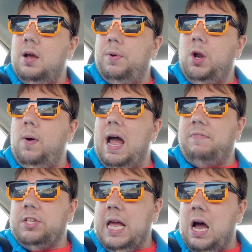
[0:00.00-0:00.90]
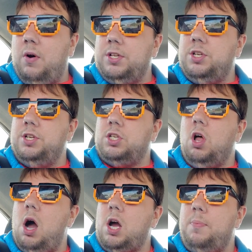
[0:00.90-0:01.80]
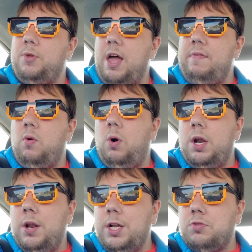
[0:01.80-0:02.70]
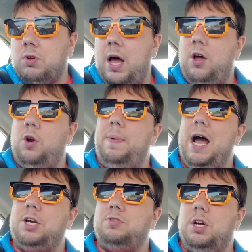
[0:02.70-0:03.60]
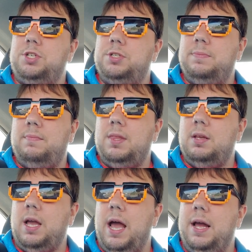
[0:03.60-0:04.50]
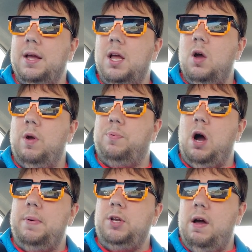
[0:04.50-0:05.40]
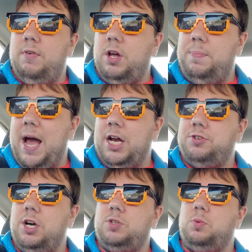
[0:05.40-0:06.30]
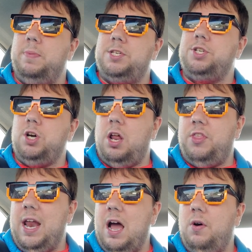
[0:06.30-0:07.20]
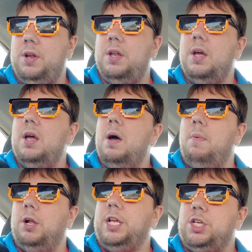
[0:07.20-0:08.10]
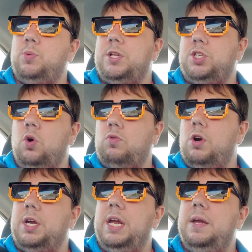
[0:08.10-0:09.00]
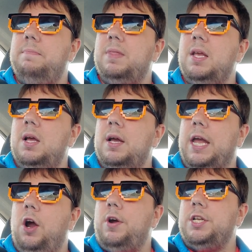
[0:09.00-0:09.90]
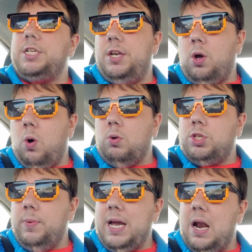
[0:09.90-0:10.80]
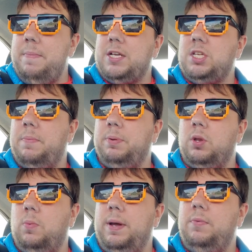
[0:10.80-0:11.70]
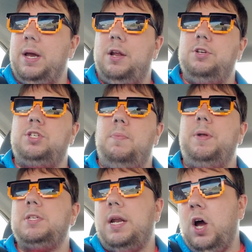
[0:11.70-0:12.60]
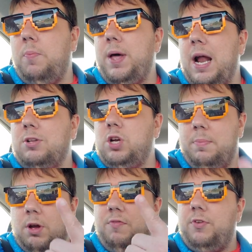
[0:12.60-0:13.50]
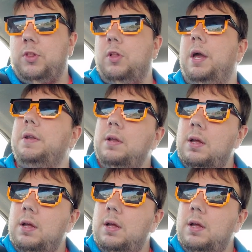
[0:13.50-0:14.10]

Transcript: We don't have the talent to just lock up with everyone and just rely on our pass rush, okay? We probably do have a good pass rush. We're missing Jonathan Allen. Montez Sweat's still a rookie. Kerrigan's getting old, so we got to mix it up a little bit. We got to do something that's going to help that out. So I'm looking for the light.